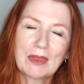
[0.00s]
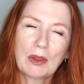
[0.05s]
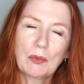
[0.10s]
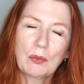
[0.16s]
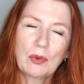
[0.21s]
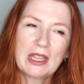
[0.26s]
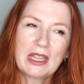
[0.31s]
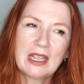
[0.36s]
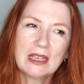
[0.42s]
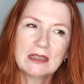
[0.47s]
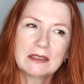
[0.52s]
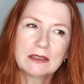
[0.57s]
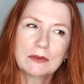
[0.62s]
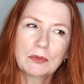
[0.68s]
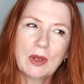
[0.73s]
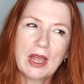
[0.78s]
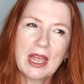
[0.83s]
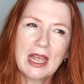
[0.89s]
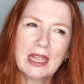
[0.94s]
weekend
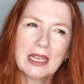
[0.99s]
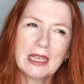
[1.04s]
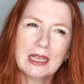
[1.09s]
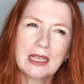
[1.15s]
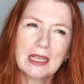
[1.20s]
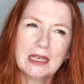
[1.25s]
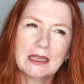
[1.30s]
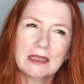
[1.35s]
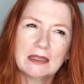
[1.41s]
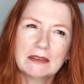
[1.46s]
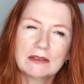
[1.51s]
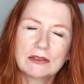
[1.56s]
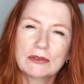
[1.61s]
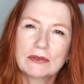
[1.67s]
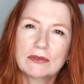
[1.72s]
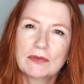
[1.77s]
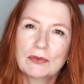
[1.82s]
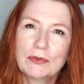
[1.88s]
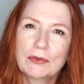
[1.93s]
away in
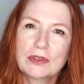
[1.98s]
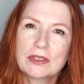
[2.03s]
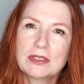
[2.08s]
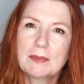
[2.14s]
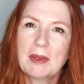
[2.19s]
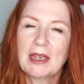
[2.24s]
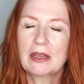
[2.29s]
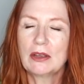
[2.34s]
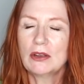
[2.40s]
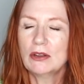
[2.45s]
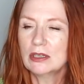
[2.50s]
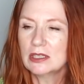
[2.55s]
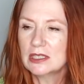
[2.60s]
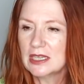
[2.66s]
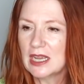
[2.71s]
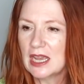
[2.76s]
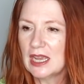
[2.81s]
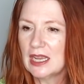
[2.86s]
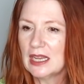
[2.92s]
sort of August bank
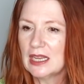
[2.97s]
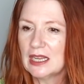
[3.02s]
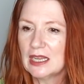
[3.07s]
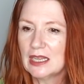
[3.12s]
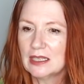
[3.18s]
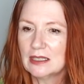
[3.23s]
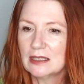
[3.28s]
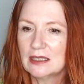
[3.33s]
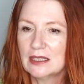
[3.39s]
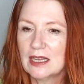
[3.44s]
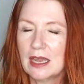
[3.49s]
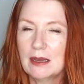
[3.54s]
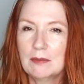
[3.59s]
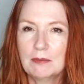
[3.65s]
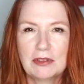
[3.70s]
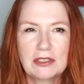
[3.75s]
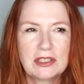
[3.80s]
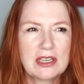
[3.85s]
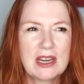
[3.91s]
holiday in
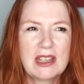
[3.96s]
Cambridge,